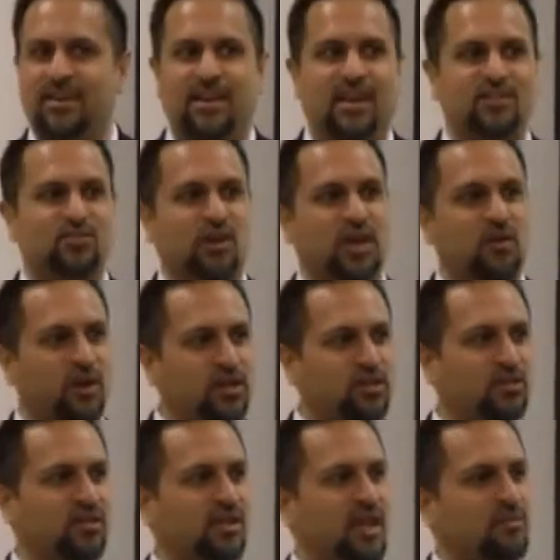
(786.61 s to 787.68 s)
And so he went
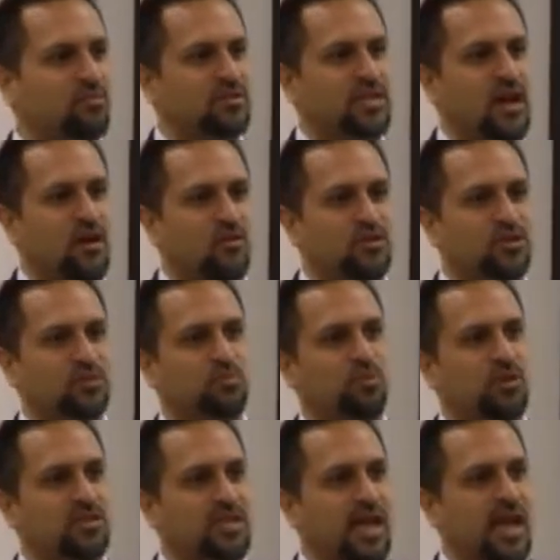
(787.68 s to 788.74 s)
to the neighbor's house,
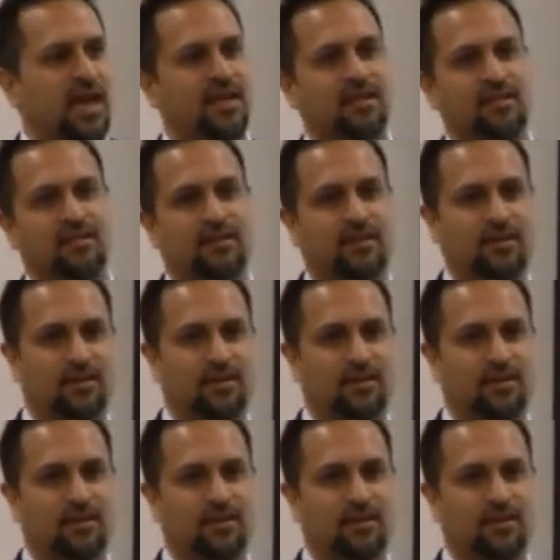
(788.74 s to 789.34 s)
put his hand